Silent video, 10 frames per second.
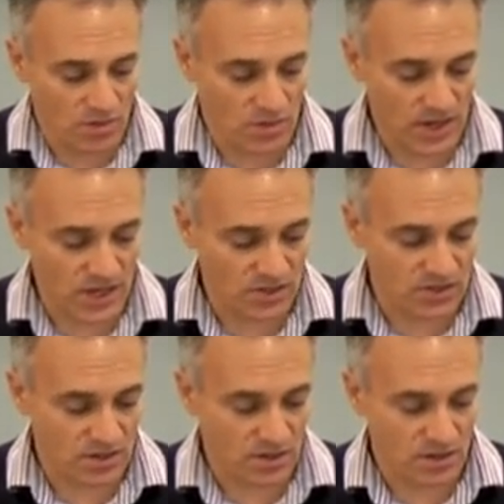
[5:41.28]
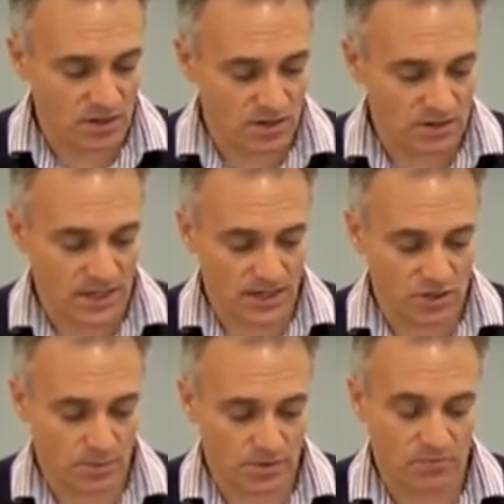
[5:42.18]
these
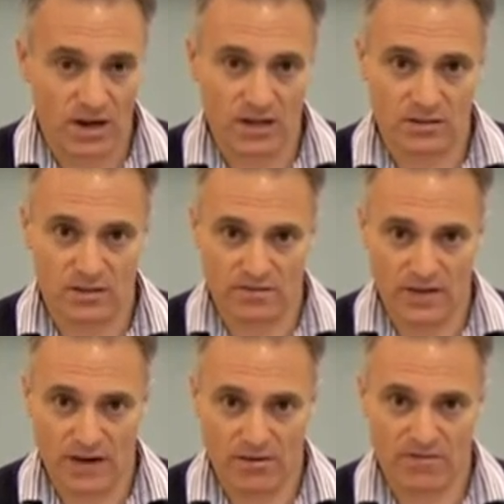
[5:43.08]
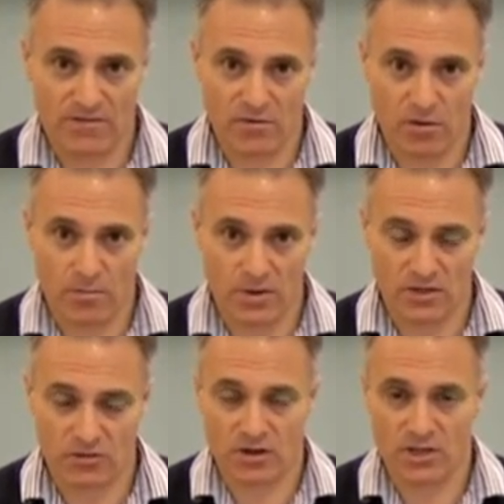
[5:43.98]
telescopic rails can vary from
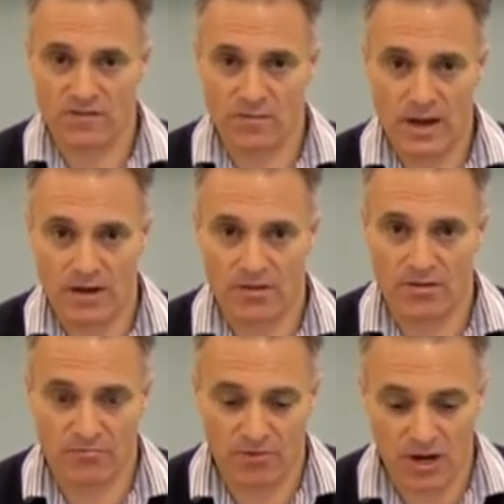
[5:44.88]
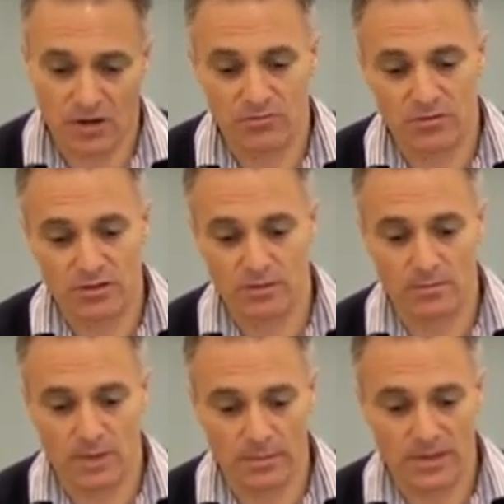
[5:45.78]
strokes of about 300
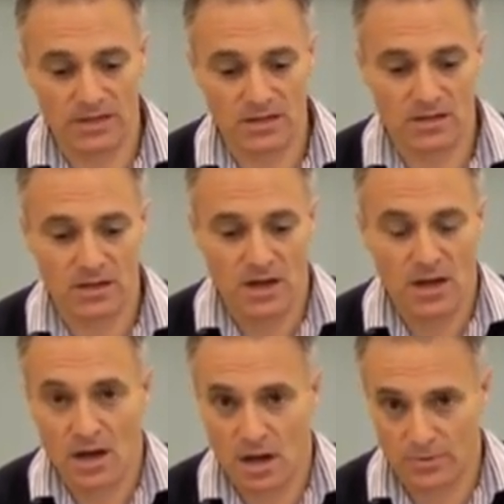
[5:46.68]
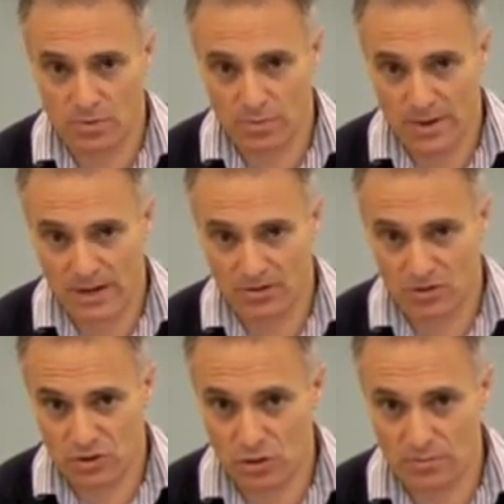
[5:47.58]
millimeters up to
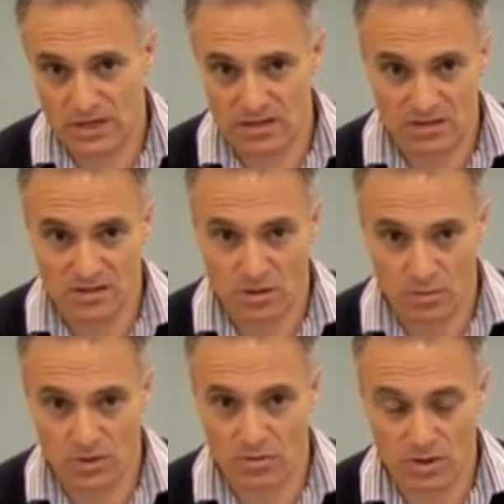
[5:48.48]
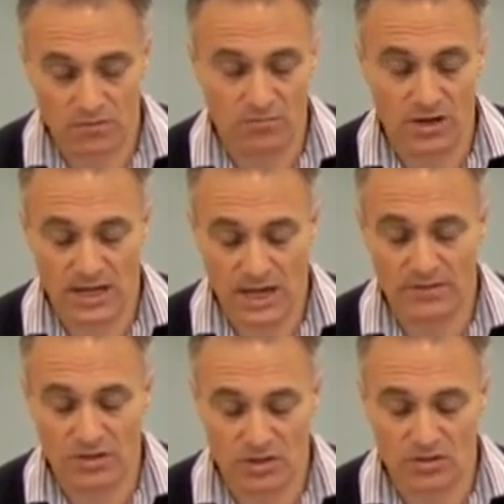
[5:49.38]
about 2 meters. So we're talking really
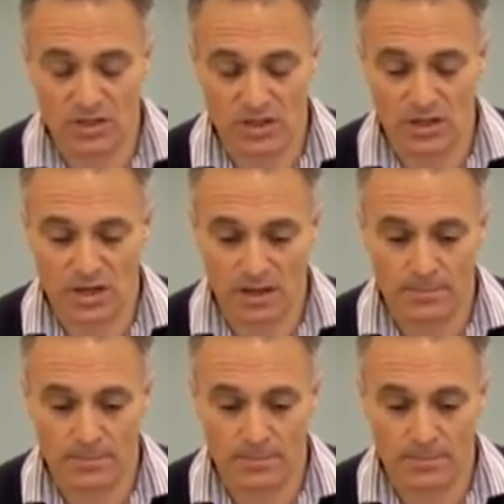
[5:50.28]
heavy duty,